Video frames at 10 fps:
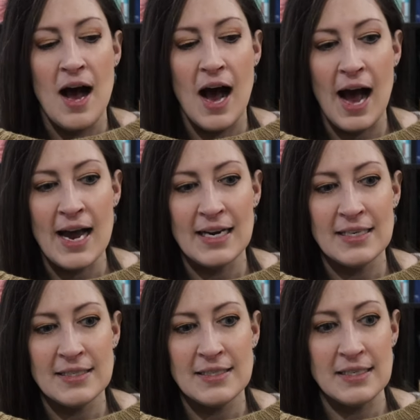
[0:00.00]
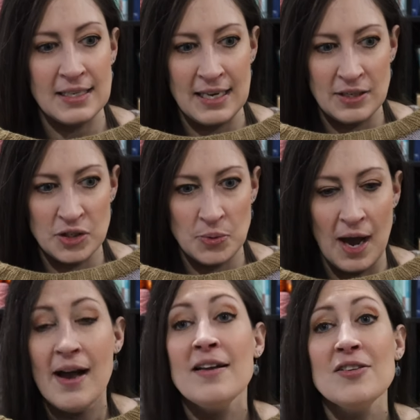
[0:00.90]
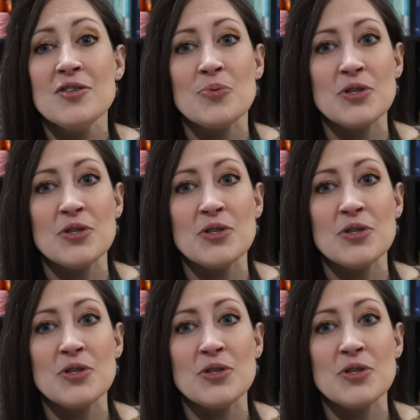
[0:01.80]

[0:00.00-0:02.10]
I did a gauge swatch,